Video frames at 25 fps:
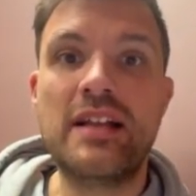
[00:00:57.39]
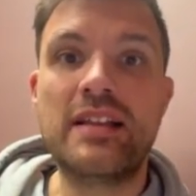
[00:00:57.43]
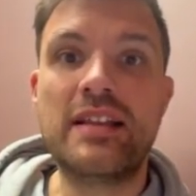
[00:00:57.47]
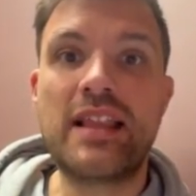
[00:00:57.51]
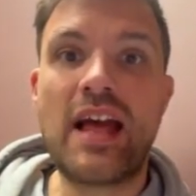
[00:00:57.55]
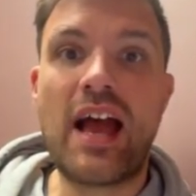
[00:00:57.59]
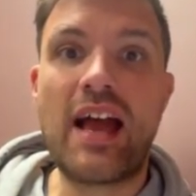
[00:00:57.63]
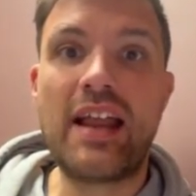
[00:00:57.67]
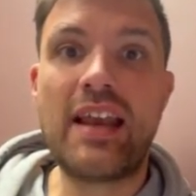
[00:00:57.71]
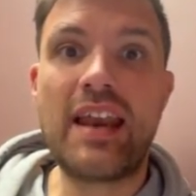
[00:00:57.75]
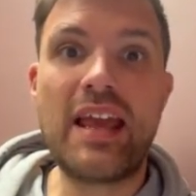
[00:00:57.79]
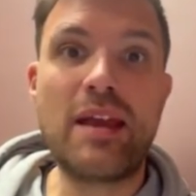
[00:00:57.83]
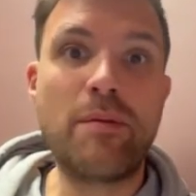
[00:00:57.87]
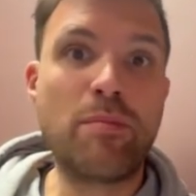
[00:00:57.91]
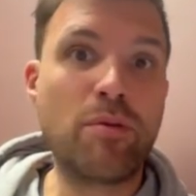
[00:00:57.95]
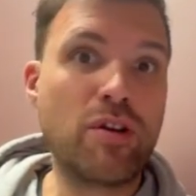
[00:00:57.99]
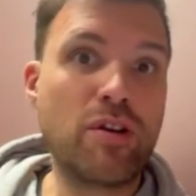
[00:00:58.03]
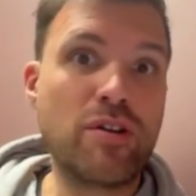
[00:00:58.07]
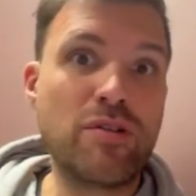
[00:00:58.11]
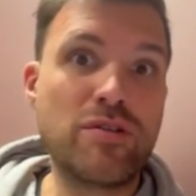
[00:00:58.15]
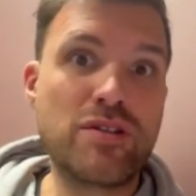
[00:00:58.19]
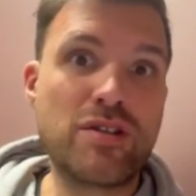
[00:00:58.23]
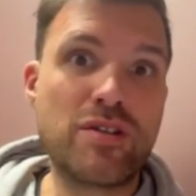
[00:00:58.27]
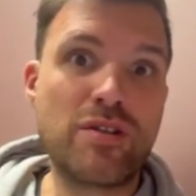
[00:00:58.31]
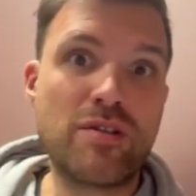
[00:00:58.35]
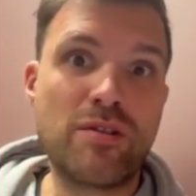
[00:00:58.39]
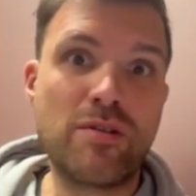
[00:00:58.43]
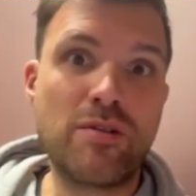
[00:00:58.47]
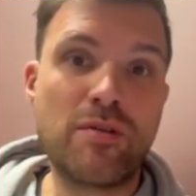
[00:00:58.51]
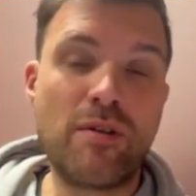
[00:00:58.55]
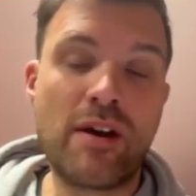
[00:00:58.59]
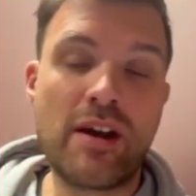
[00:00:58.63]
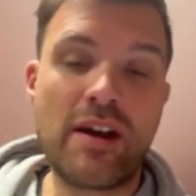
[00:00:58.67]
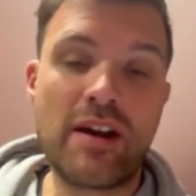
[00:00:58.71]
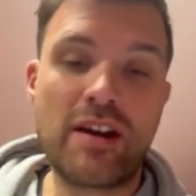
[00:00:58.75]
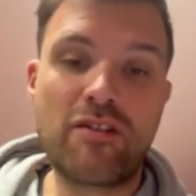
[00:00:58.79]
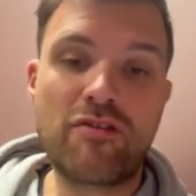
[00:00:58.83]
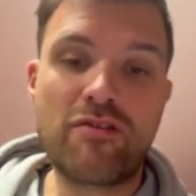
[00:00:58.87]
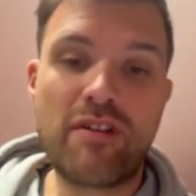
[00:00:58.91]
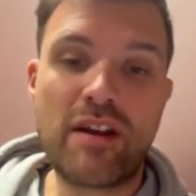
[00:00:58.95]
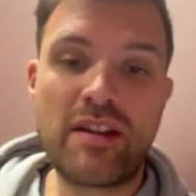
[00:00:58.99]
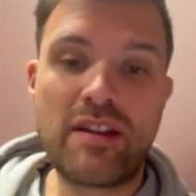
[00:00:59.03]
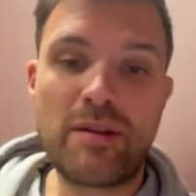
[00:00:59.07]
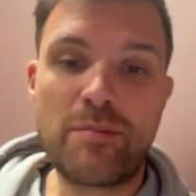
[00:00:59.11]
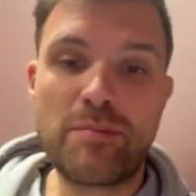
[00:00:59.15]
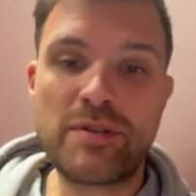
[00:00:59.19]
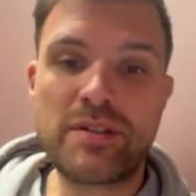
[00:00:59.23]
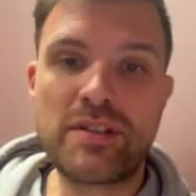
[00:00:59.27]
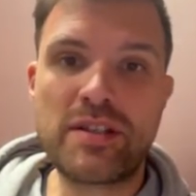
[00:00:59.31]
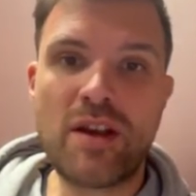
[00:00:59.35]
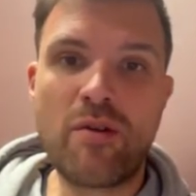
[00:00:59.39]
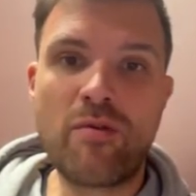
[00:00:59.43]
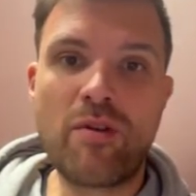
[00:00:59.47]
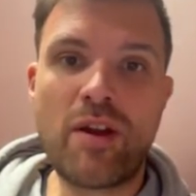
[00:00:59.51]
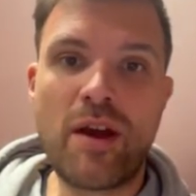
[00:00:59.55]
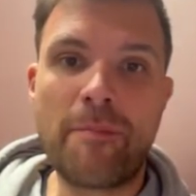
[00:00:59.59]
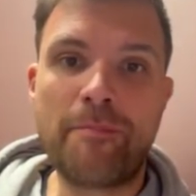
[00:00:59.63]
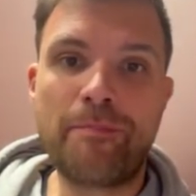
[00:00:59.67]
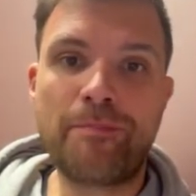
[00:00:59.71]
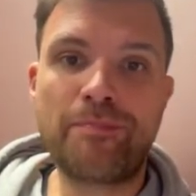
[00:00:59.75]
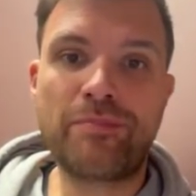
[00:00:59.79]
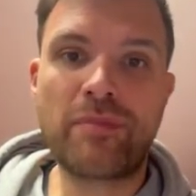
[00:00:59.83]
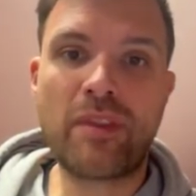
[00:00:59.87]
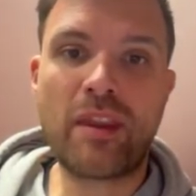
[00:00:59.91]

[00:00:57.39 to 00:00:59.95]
that enable you to create the persona.